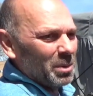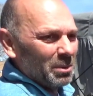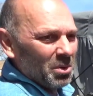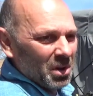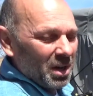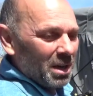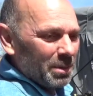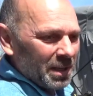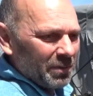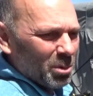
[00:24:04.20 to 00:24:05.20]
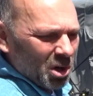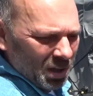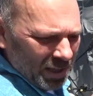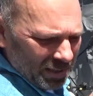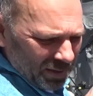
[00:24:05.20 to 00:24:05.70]
people come and give him
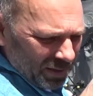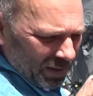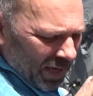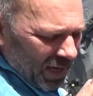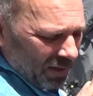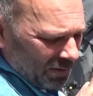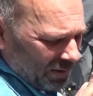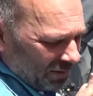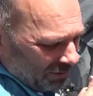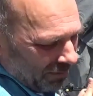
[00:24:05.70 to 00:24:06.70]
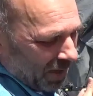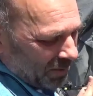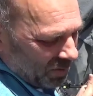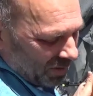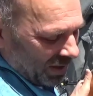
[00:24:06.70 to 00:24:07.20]
art lessons in the house, and
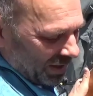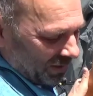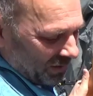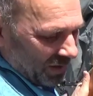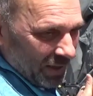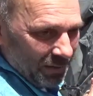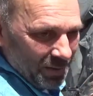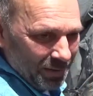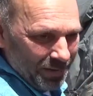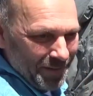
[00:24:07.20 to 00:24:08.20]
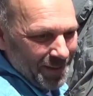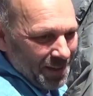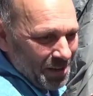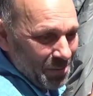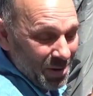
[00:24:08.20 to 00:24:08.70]
Mom was like, okay, well,
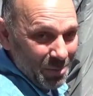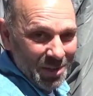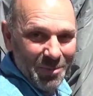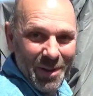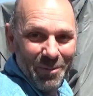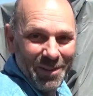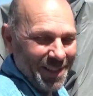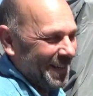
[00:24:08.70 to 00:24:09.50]
I don't want a bunch of people in the